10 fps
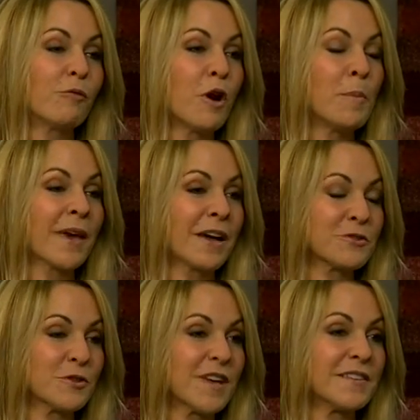aerobic
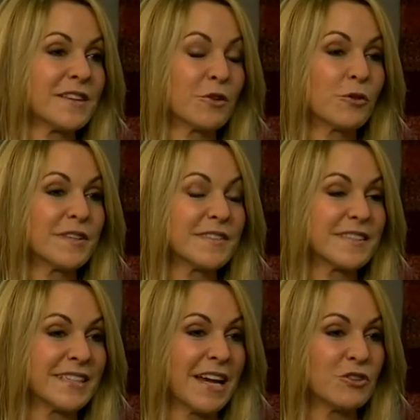exercise increases
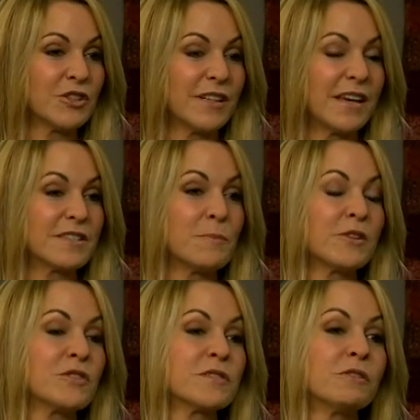attention as
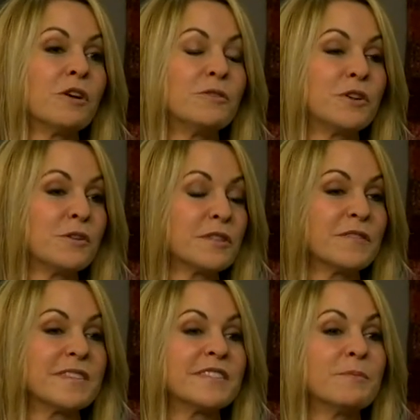much as a low dose
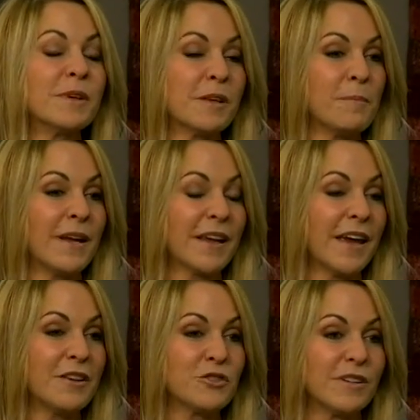of a stimulant
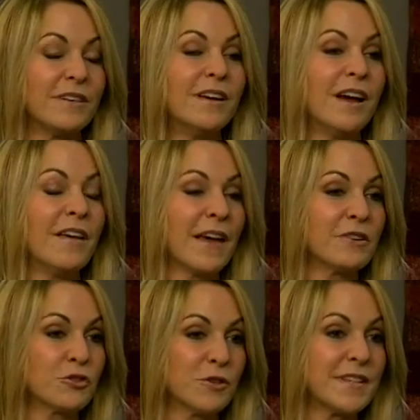medication
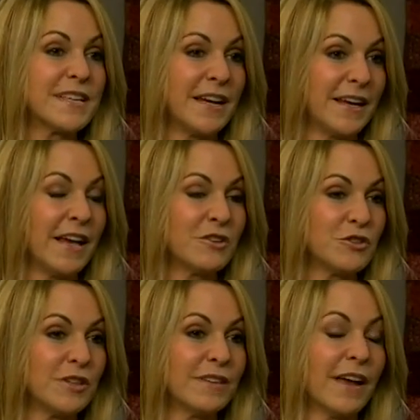that treats
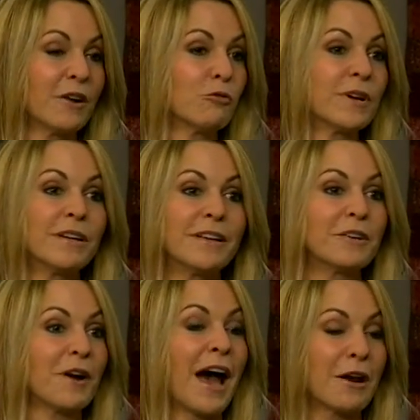ADHD like Ritalin
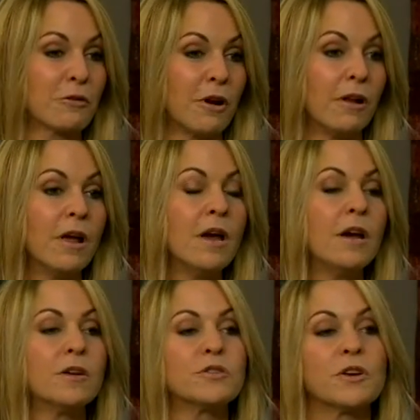or Adderall.
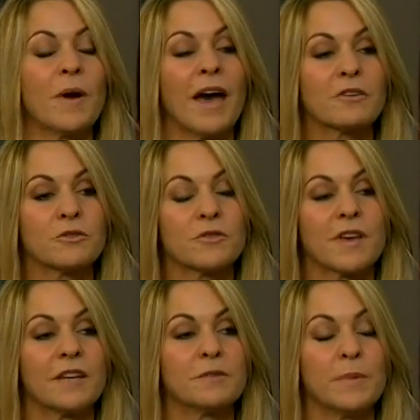So
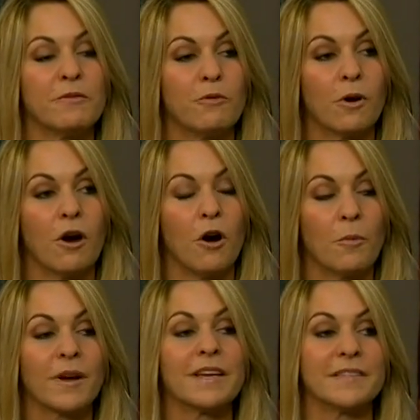exercise before
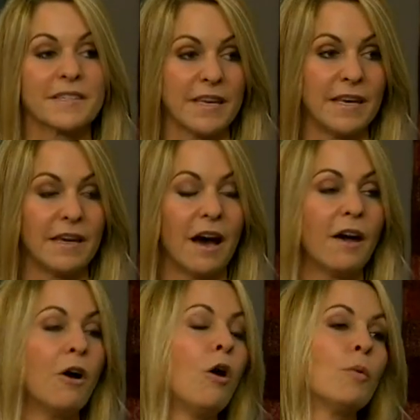homework is key.
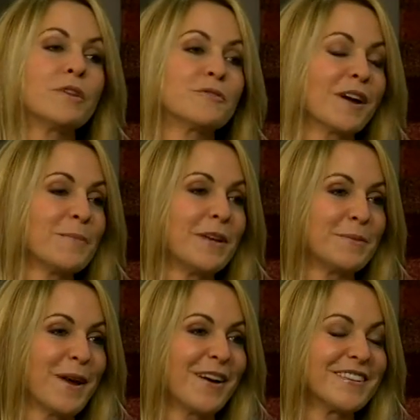I always recommend to
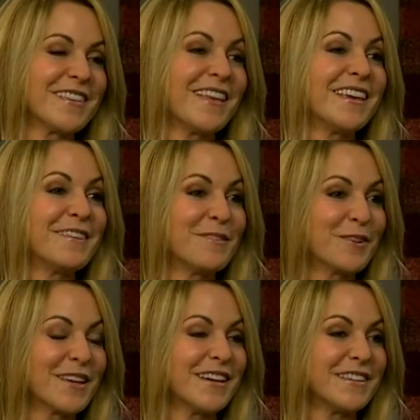parents that they give
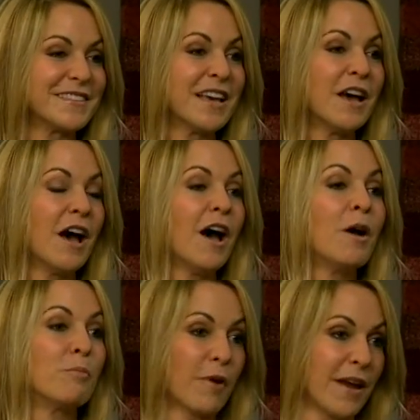their kids
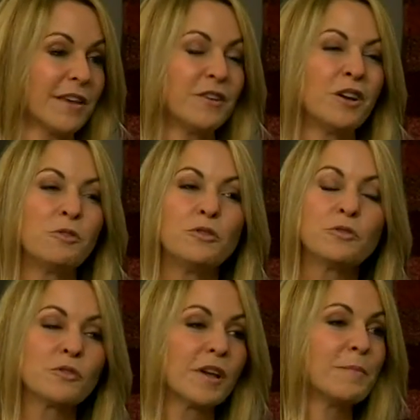a break. You know,
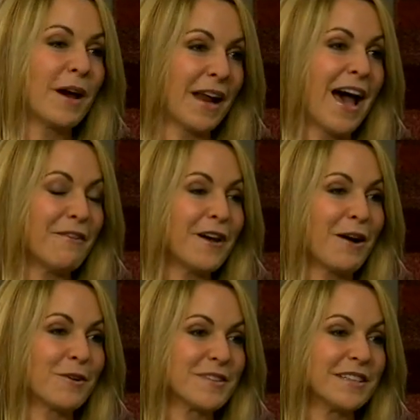usually about a half
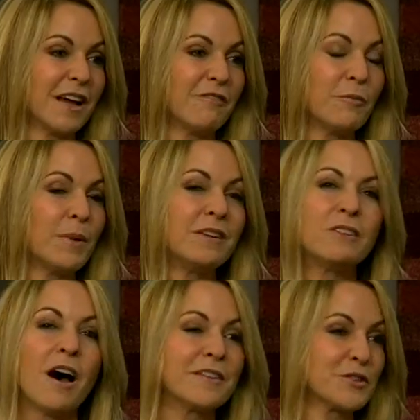hour is enough, but
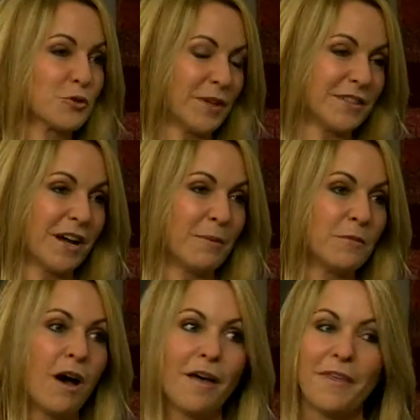not screen time,
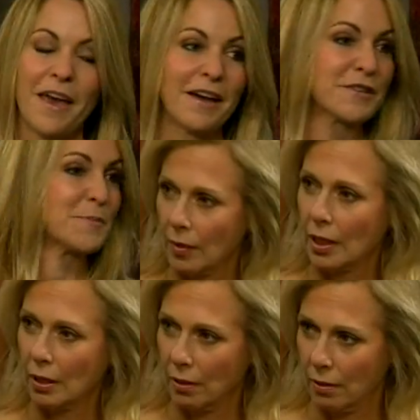not the
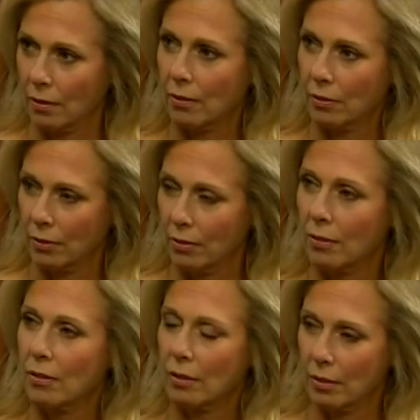Xbox or texting.
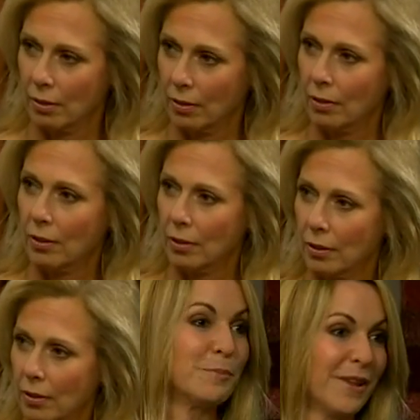Get them out
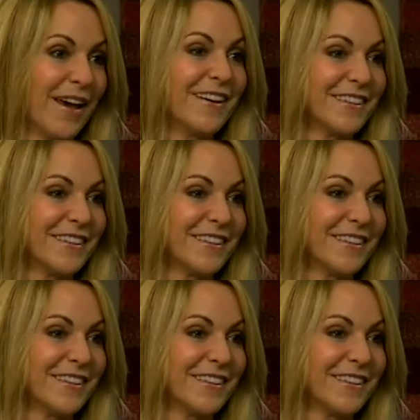there to play.